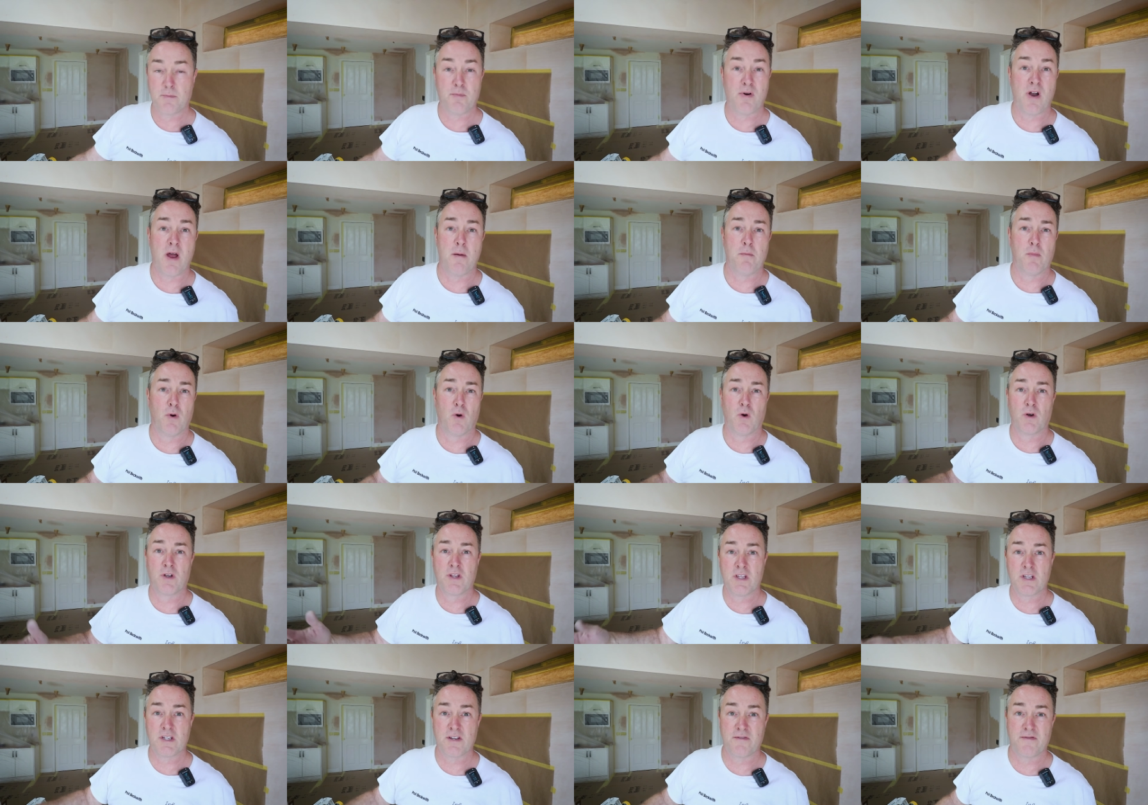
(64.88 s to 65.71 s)
the prep
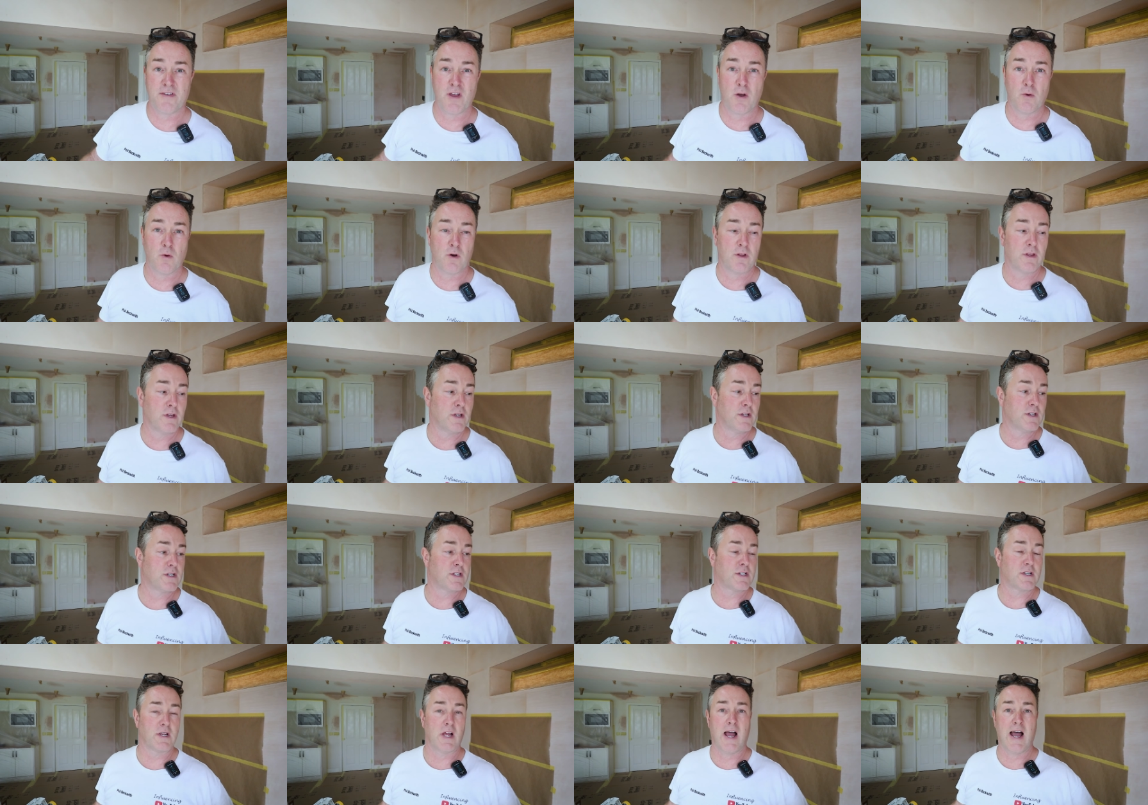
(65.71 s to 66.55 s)
board and there's a few
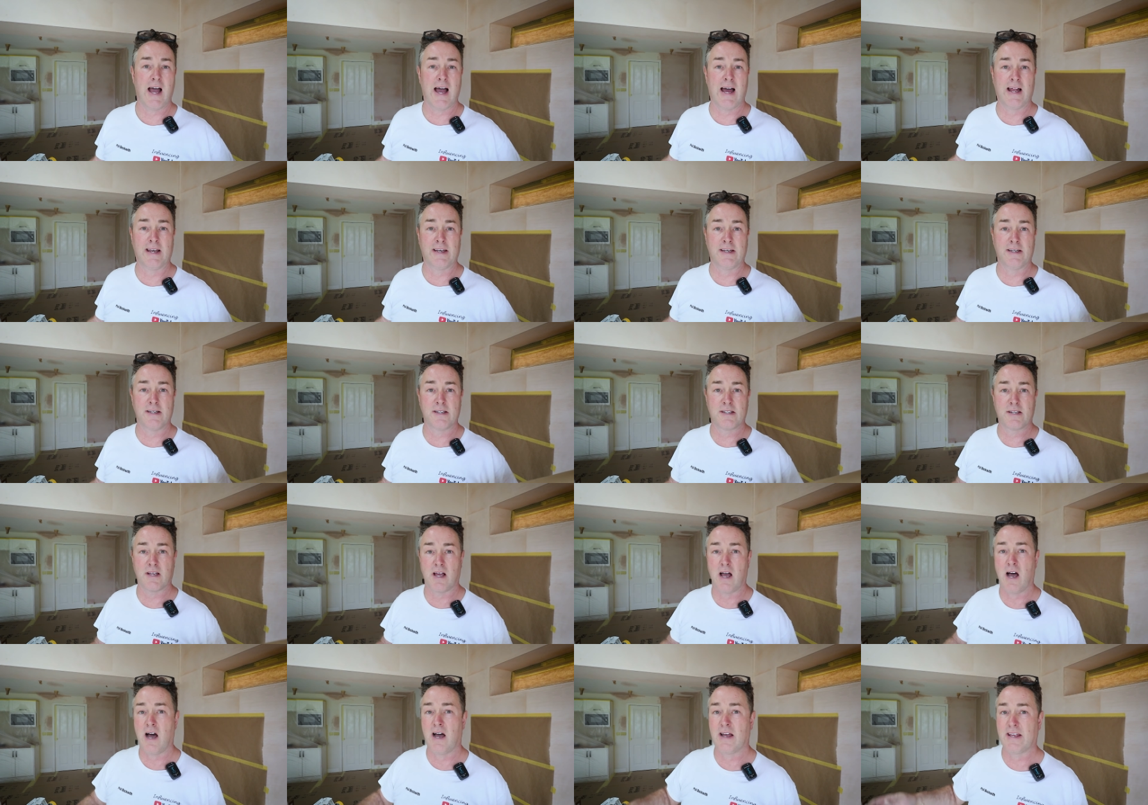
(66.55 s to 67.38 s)
others. And
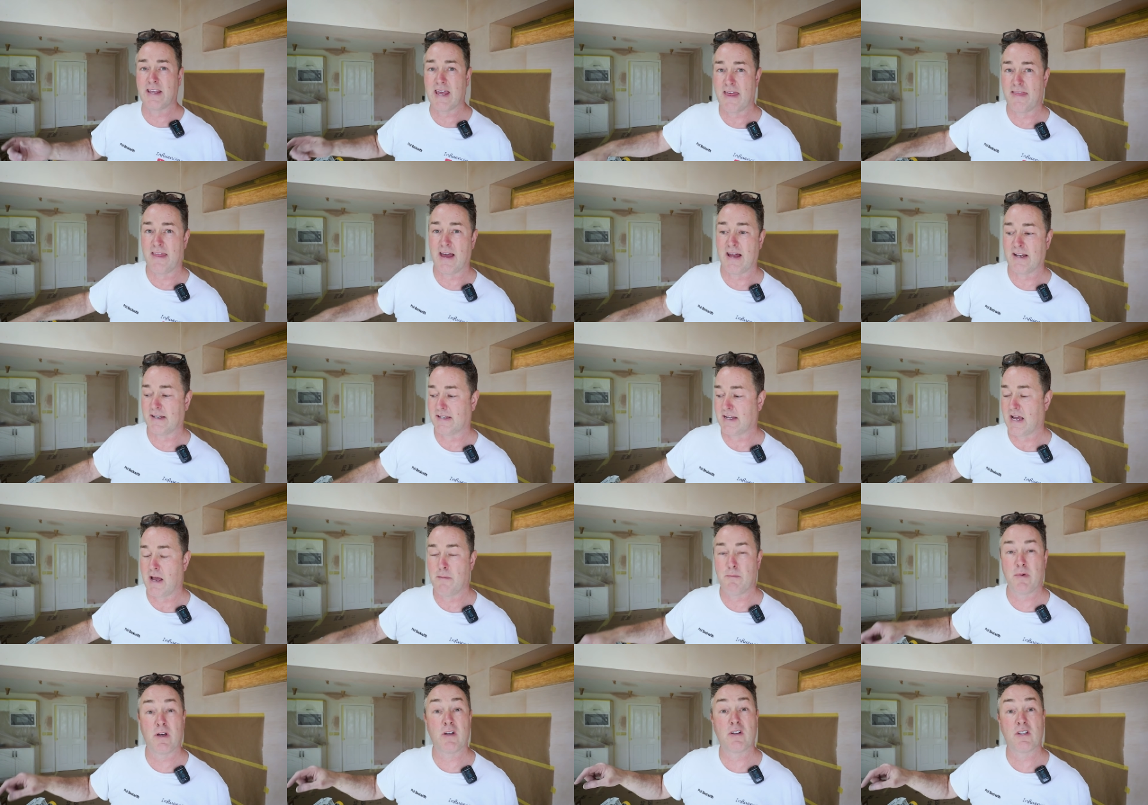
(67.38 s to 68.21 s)
I get that
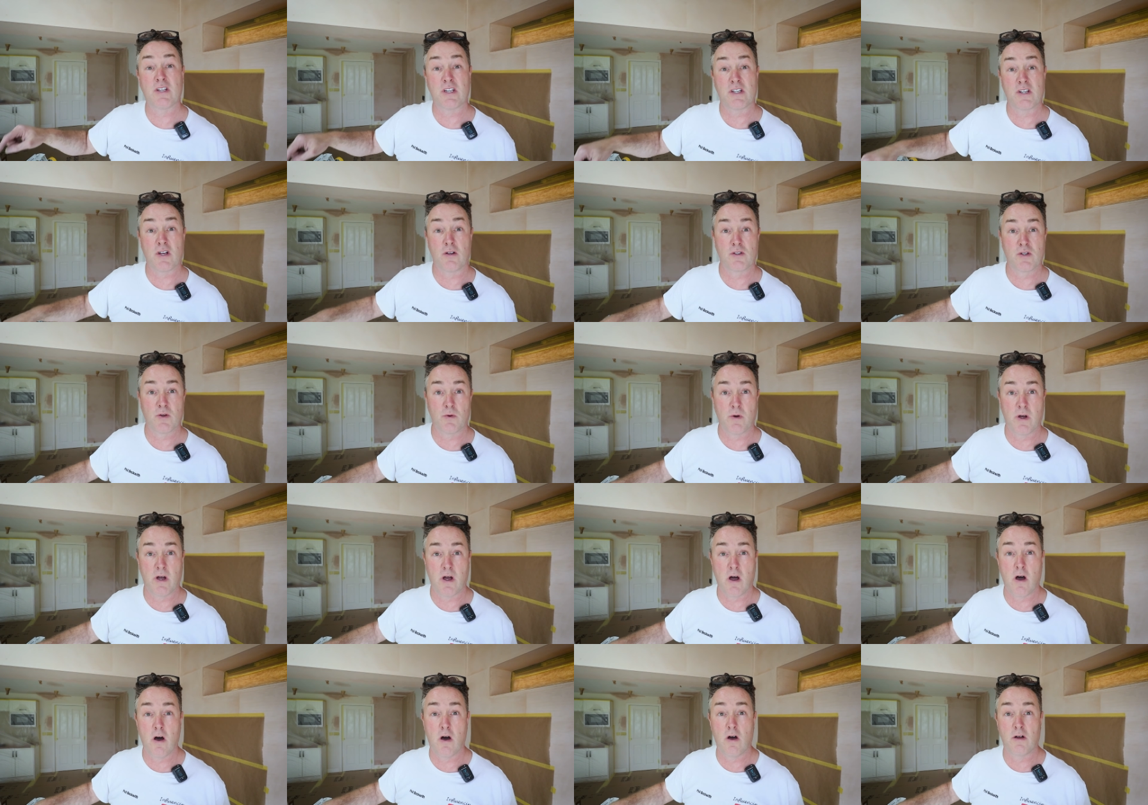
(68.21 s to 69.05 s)
down because it's onto
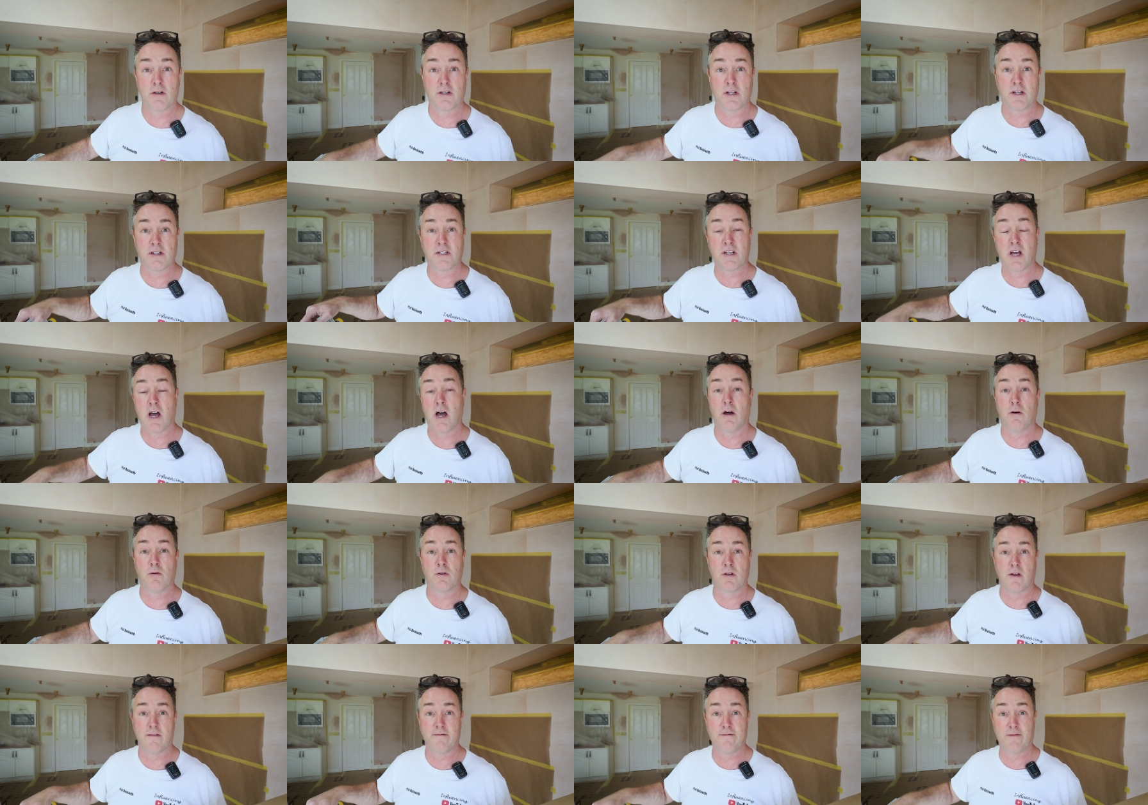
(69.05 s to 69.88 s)
a hard
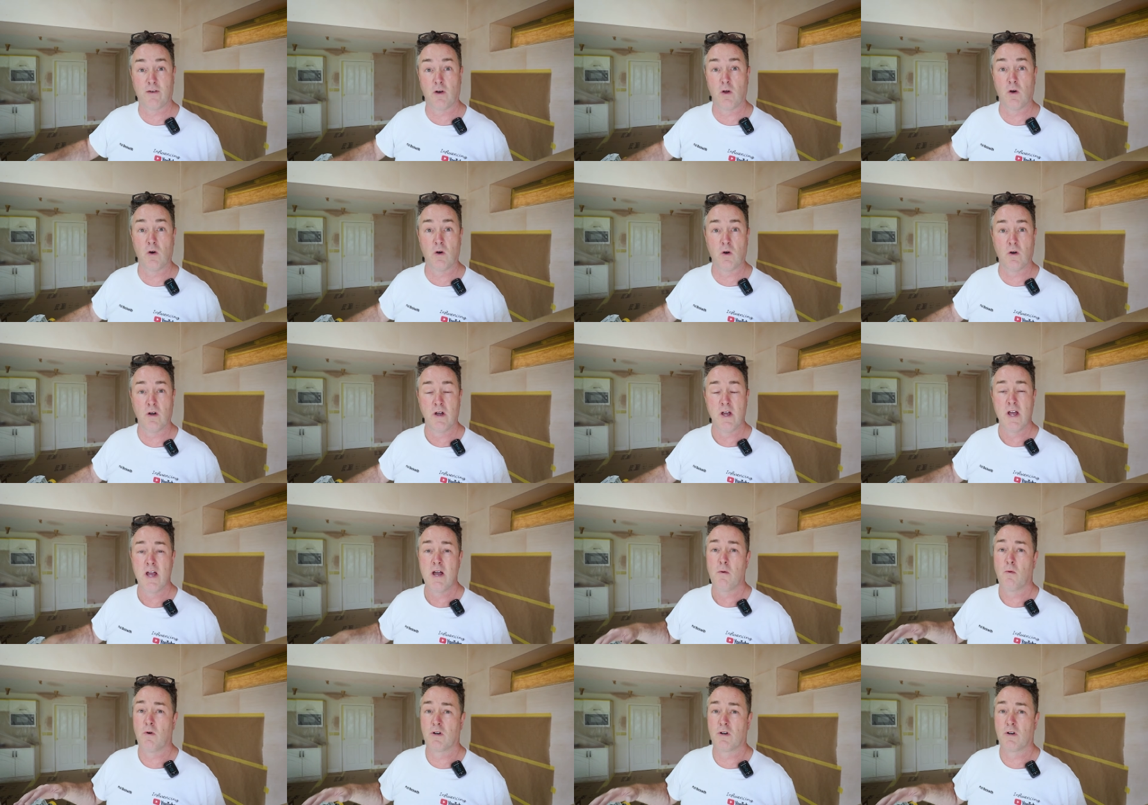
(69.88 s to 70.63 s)
tiled floor.